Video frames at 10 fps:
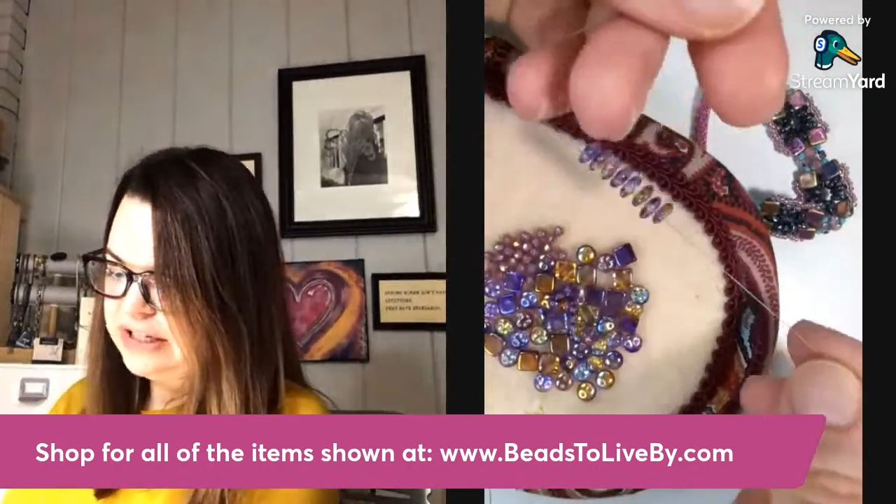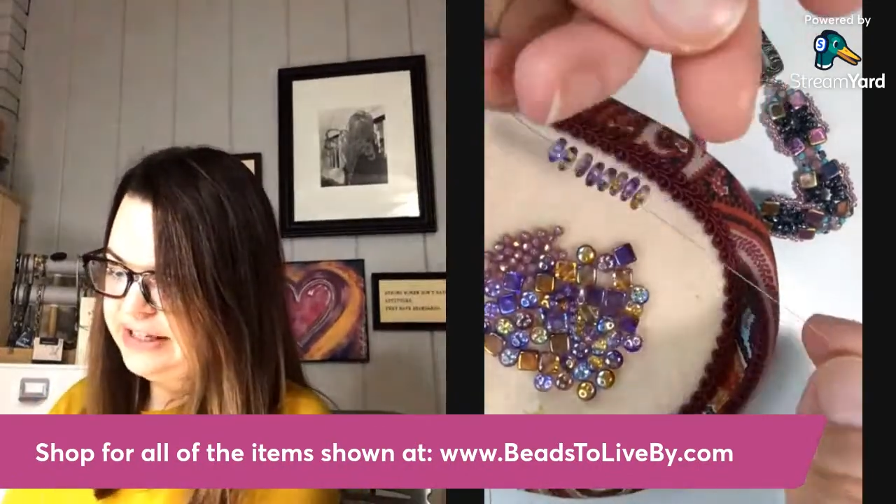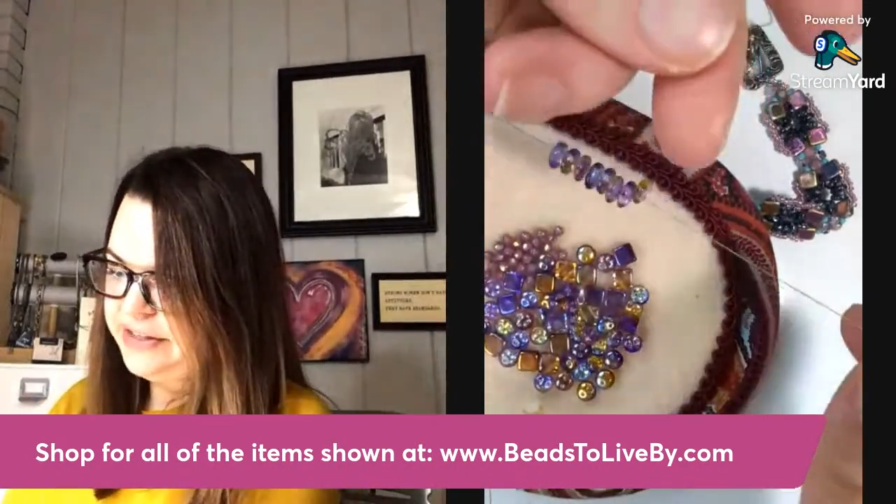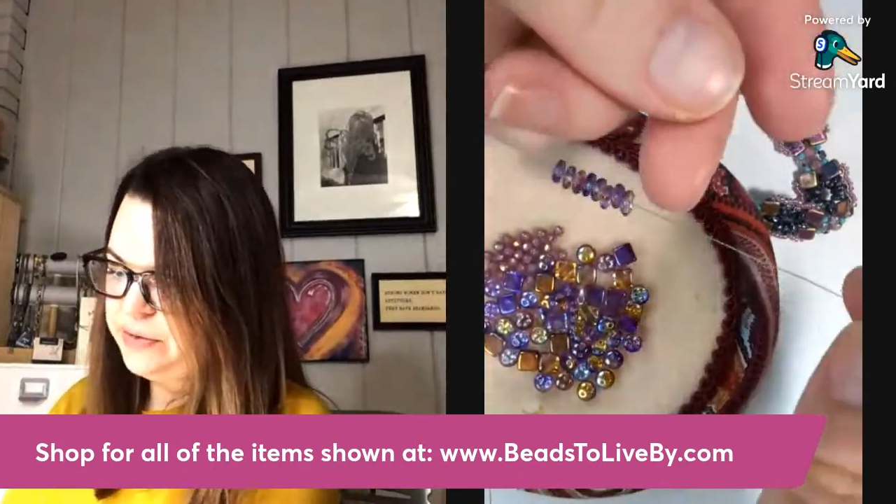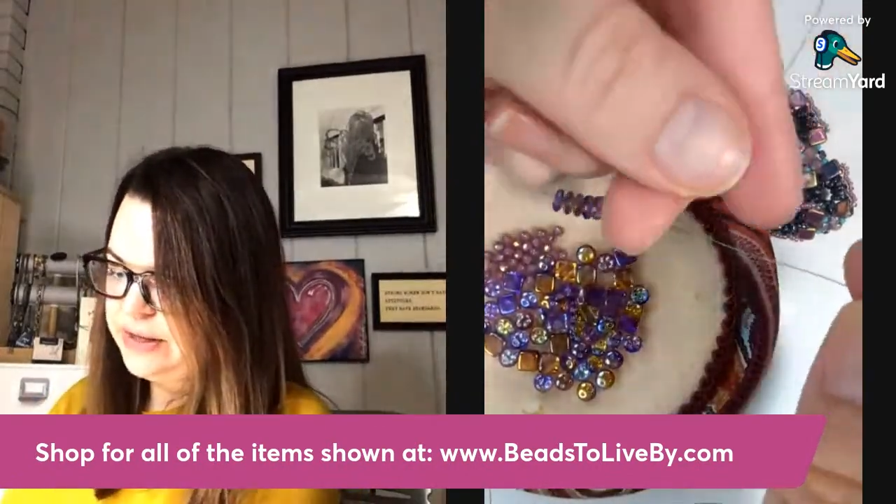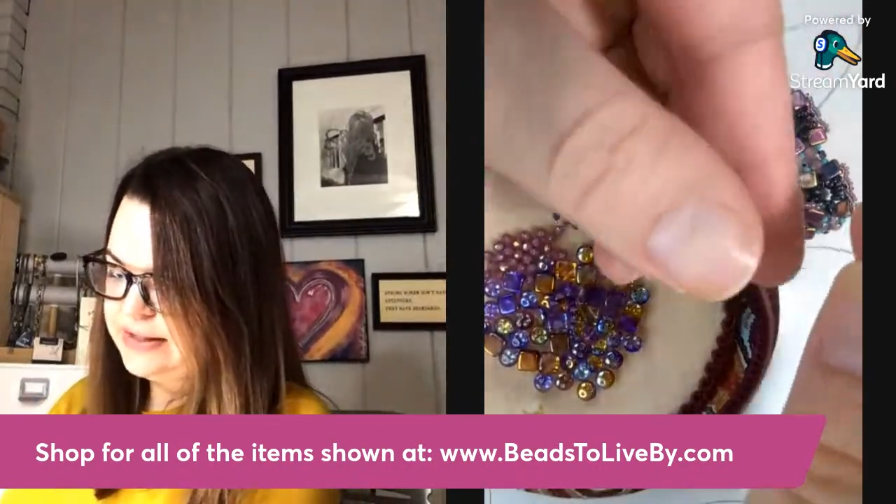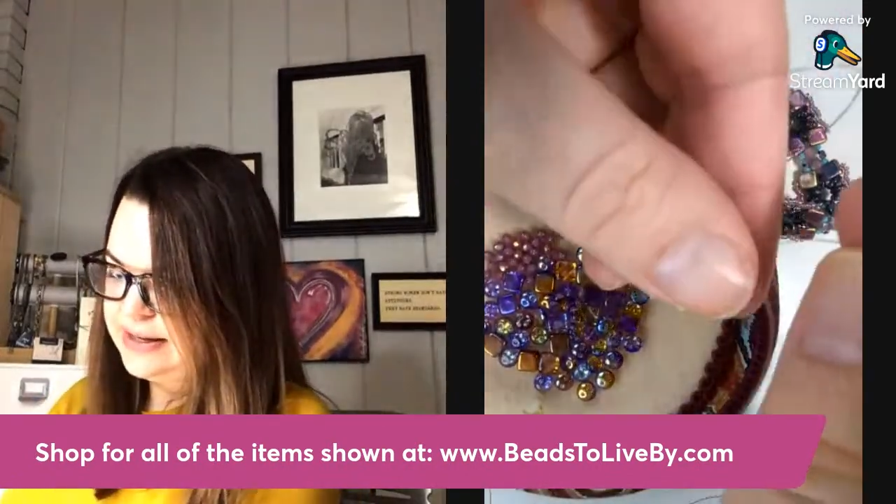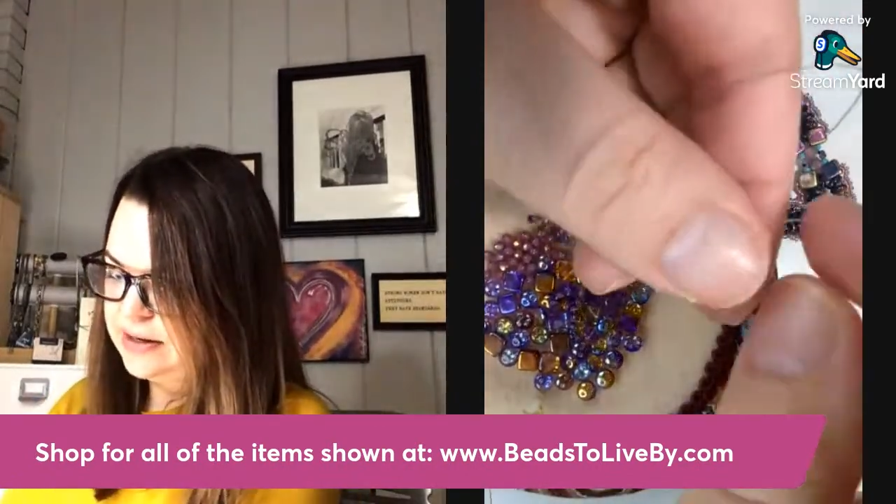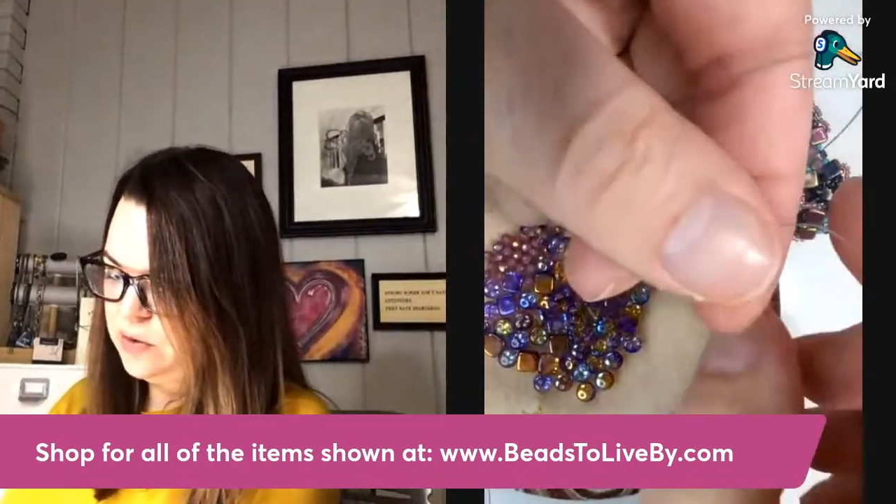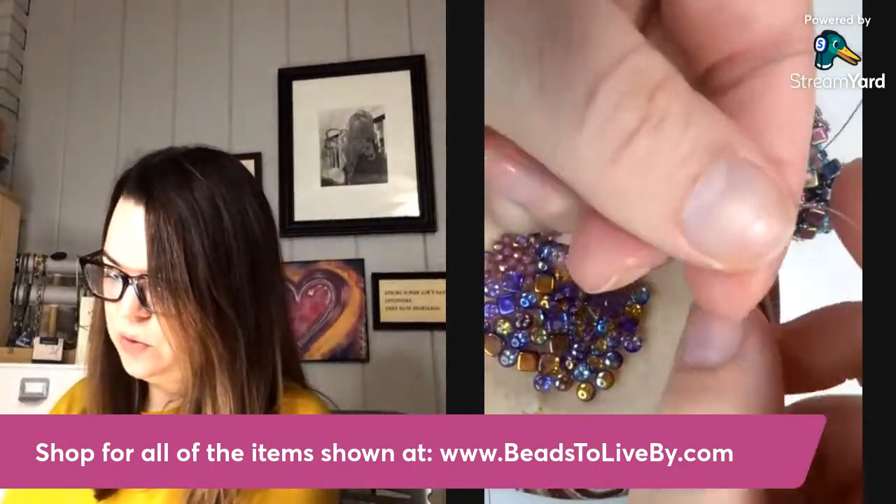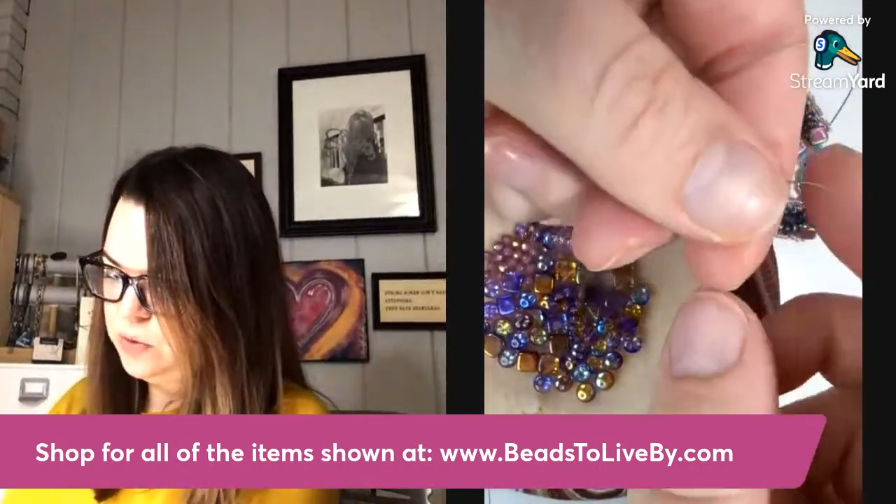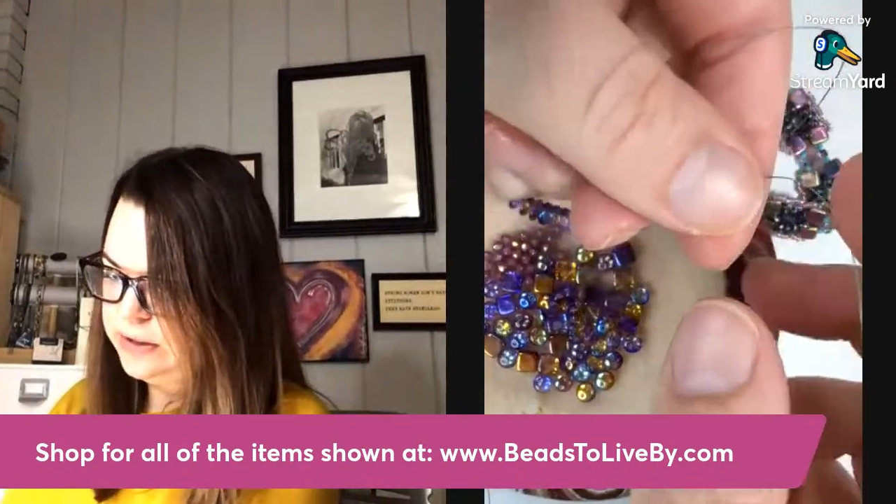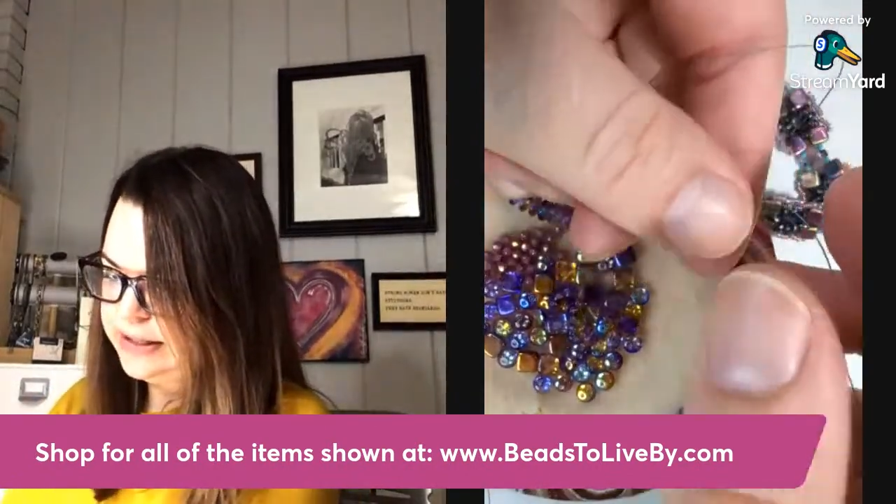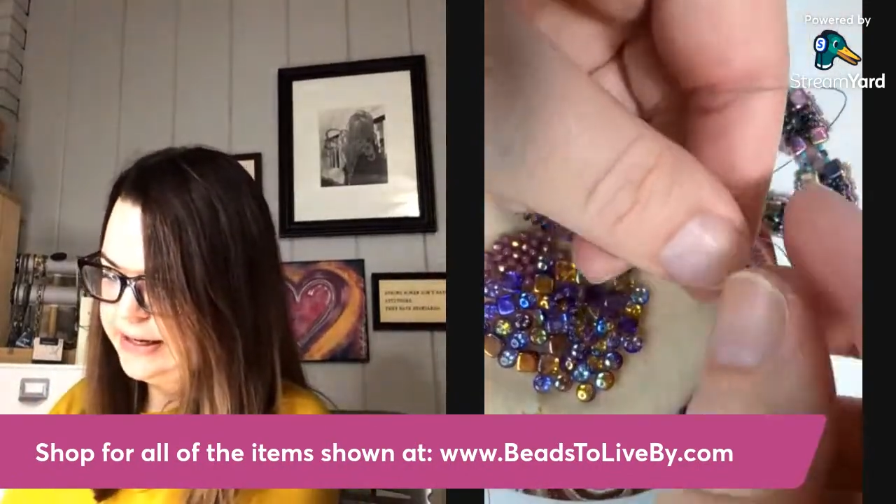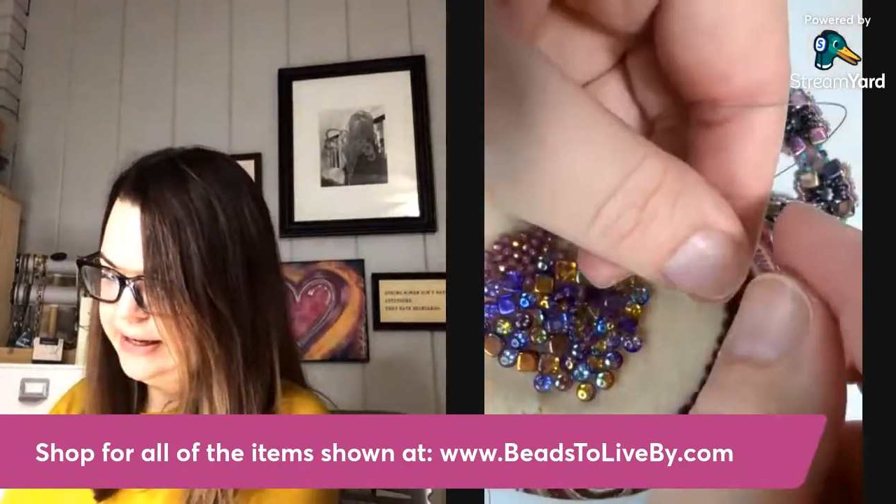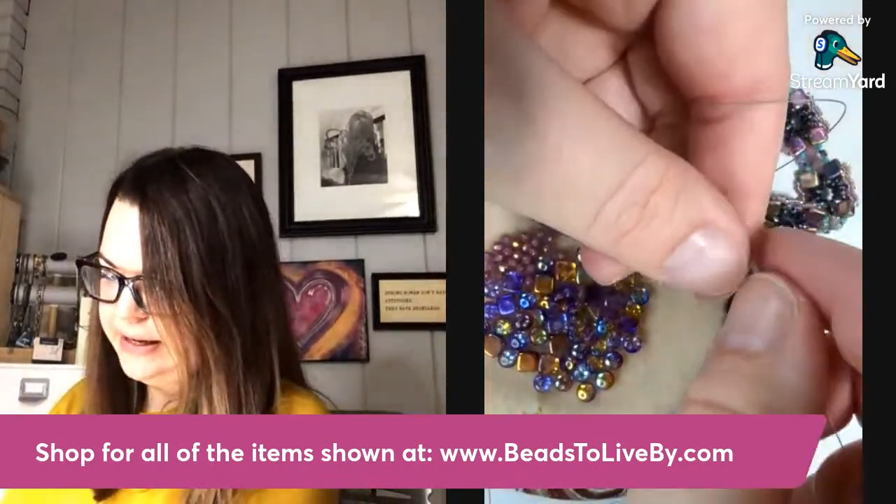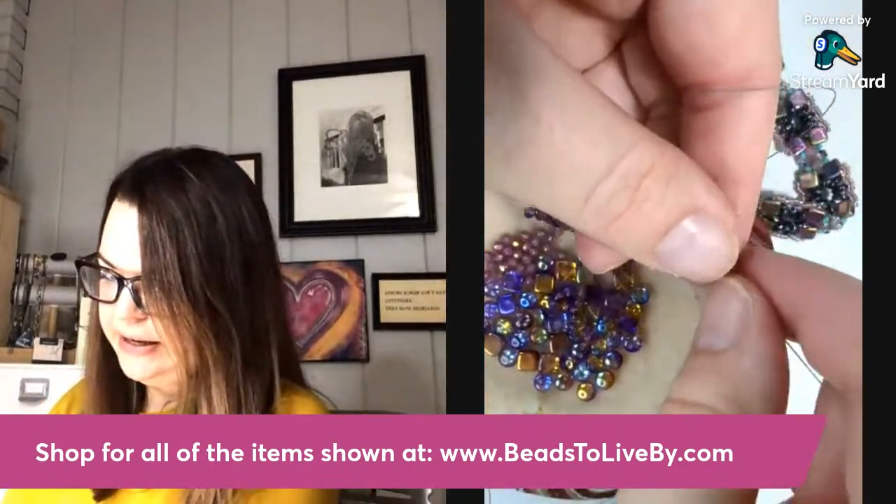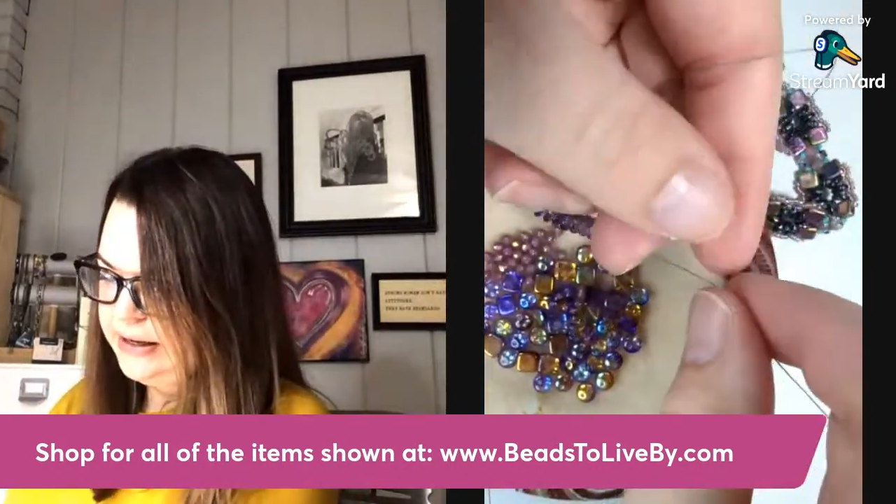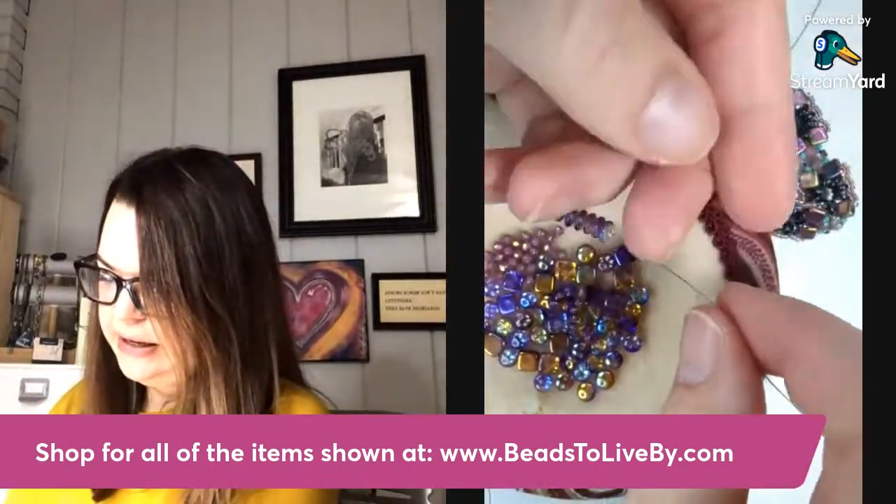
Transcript: get through that second hole to get